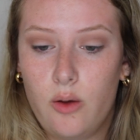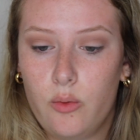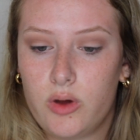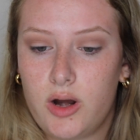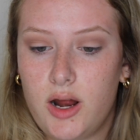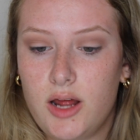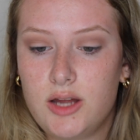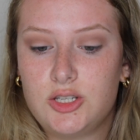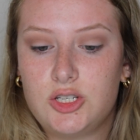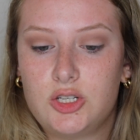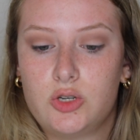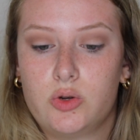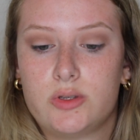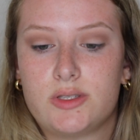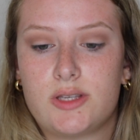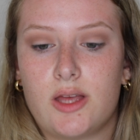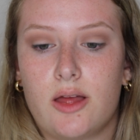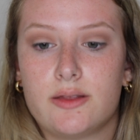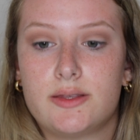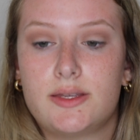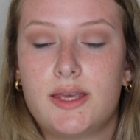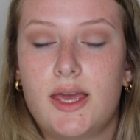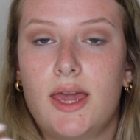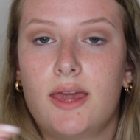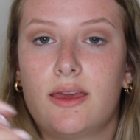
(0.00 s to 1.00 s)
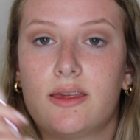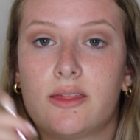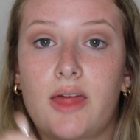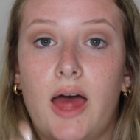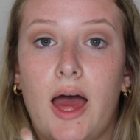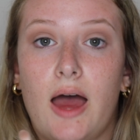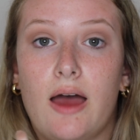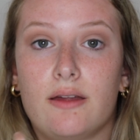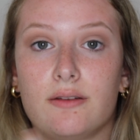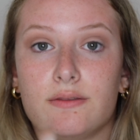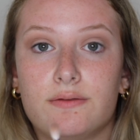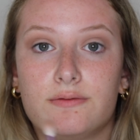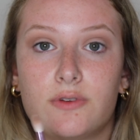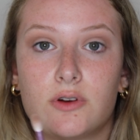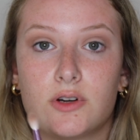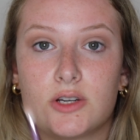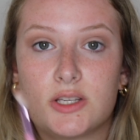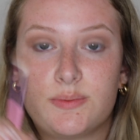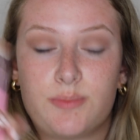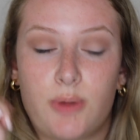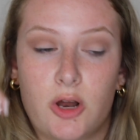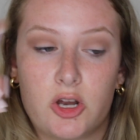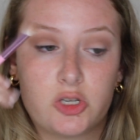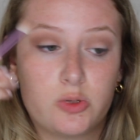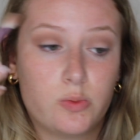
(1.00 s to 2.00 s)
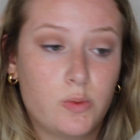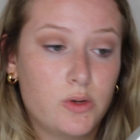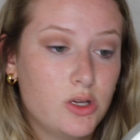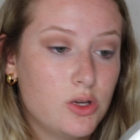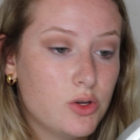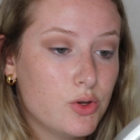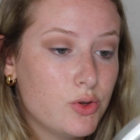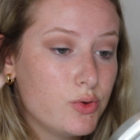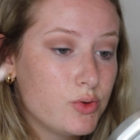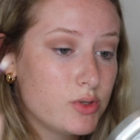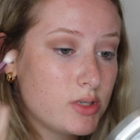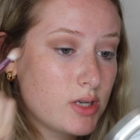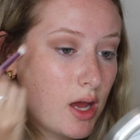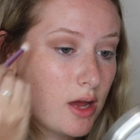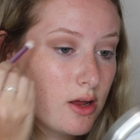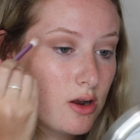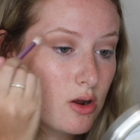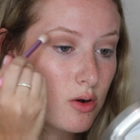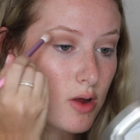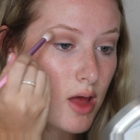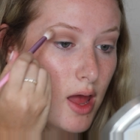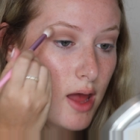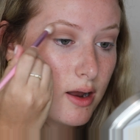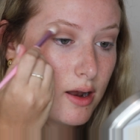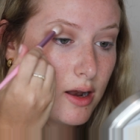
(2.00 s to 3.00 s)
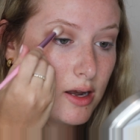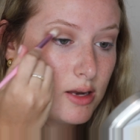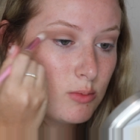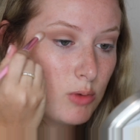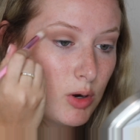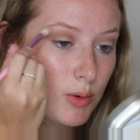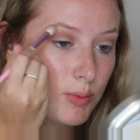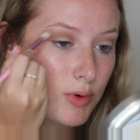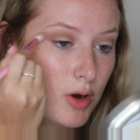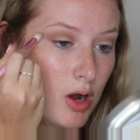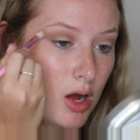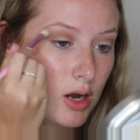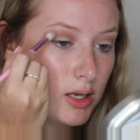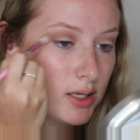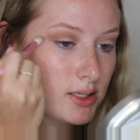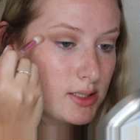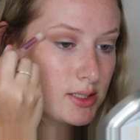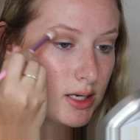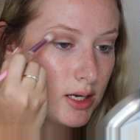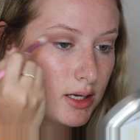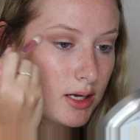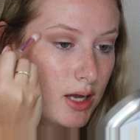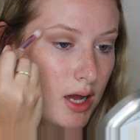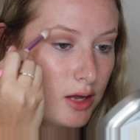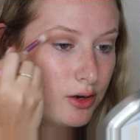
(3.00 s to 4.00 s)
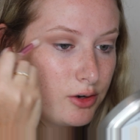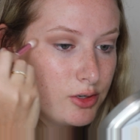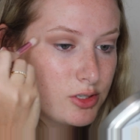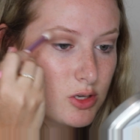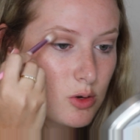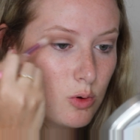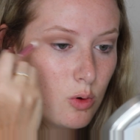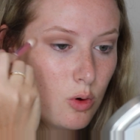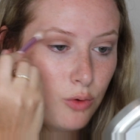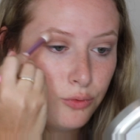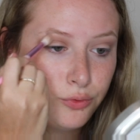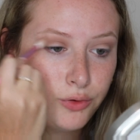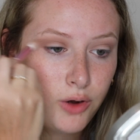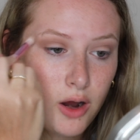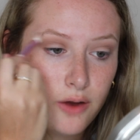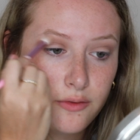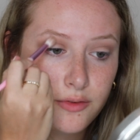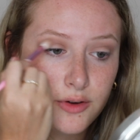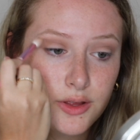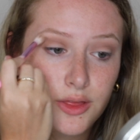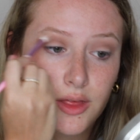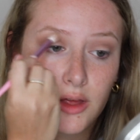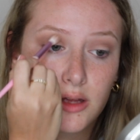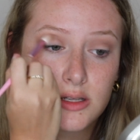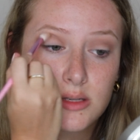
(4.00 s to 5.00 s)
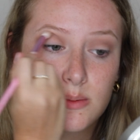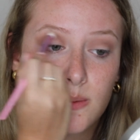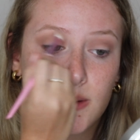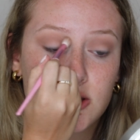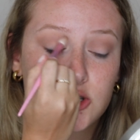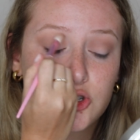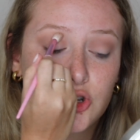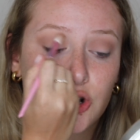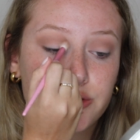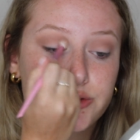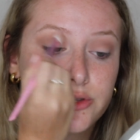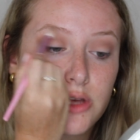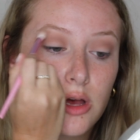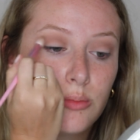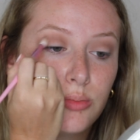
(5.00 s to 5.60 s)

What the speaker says: what I do is I'll take that first brush we used, I don't add any more product, and I kind of just go over everything to make sure it's all